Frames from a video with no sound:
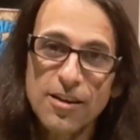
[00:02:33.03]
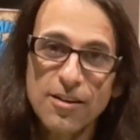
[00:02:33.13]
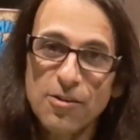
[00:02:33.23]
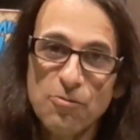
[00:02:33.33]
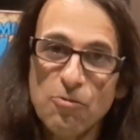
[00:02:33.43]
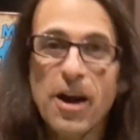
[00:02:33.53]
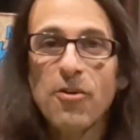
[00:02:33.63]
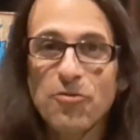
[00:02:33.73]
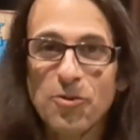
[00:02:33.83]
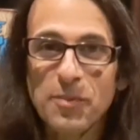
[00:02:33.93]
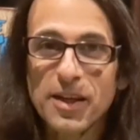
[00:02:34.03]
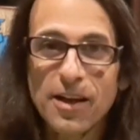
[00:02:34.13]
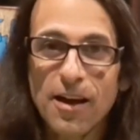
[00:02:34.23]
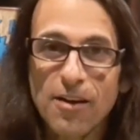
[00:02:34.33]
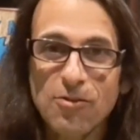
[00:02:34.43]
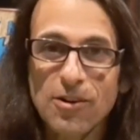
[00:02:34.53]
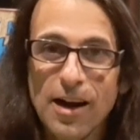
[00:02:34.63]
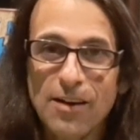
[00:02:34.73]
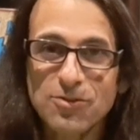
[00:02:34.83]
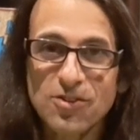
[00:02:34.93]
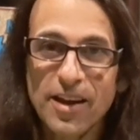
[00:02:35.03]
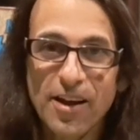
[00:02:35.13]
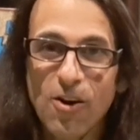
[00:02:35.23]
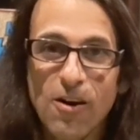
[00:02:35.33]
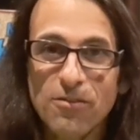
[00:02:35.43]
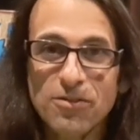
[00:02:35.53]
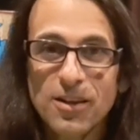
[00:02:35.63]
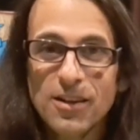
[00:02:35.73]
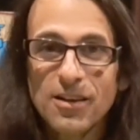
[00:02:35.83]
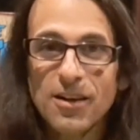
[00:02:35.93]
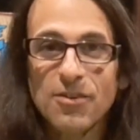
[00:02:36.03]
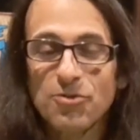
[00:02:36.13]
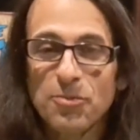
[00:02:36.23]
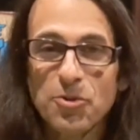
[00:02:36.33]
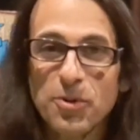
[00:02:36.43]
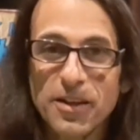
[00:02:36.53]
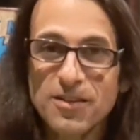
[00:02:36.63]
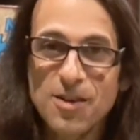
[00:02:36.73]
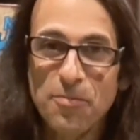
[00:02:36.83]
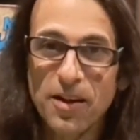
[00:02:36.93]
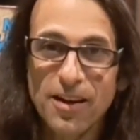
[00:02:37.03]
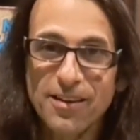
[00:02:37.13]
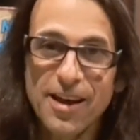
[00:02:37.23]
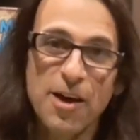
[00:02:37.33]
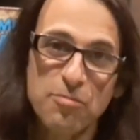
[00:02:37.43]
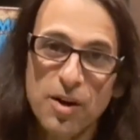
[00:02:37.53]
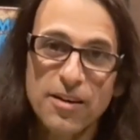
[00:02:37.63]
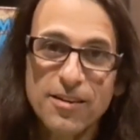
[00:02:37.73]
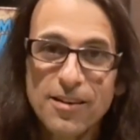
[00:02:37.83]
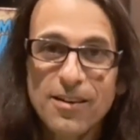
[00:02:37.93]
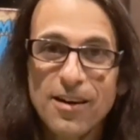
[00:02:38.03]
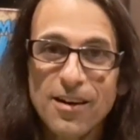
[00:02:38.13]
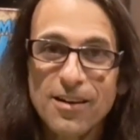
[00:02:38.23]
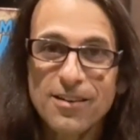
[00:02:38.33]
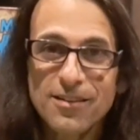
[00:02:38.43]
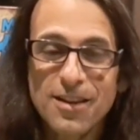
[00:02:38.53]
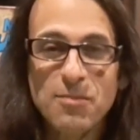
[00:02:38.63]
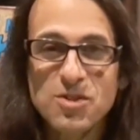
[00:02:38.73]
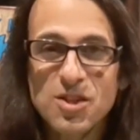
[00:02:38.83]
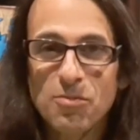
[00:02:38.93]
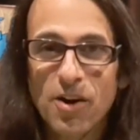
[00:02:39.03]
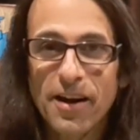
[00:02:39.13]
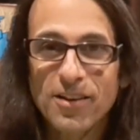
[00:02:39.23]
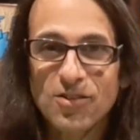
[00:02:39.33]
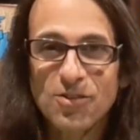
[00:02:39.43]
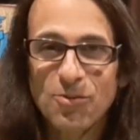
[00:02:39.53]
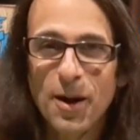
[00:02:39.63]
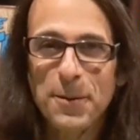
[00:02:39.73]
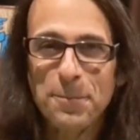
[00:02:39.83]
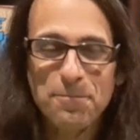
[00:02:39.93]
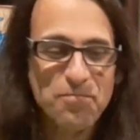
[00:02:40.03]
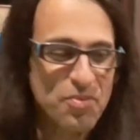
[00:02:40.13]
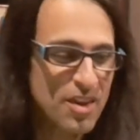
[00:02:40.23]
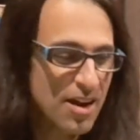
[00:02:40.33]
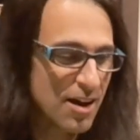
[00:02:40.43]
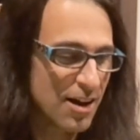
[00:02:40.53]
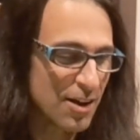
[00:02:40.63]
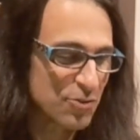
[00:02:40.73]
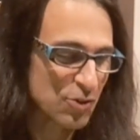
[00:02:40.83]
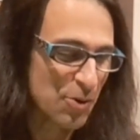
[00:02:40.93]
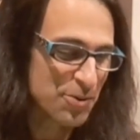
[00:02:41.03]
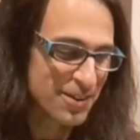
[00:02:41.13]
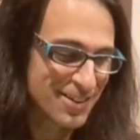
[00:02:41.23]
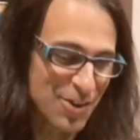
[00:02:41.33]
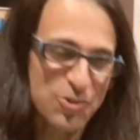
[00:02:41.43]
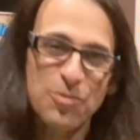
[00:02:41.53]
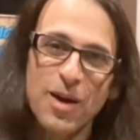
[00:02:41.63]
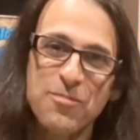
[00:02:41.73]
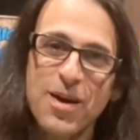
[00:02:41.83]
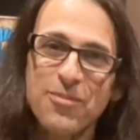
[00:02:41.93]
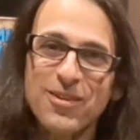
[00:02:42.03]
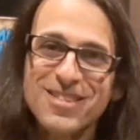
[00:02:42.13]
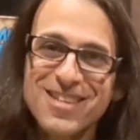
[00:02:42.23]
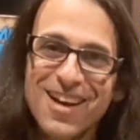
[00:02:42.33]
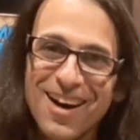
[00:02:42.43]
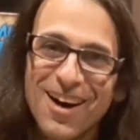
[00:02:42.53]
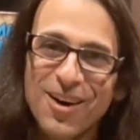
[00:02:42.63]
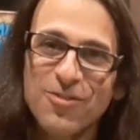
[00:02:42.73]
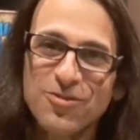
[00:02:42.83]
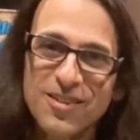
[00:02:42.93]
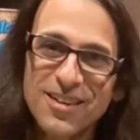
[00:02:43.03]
rare for me to ever have to take off from doing something like that. But them's the breaks, right? So those are my memories of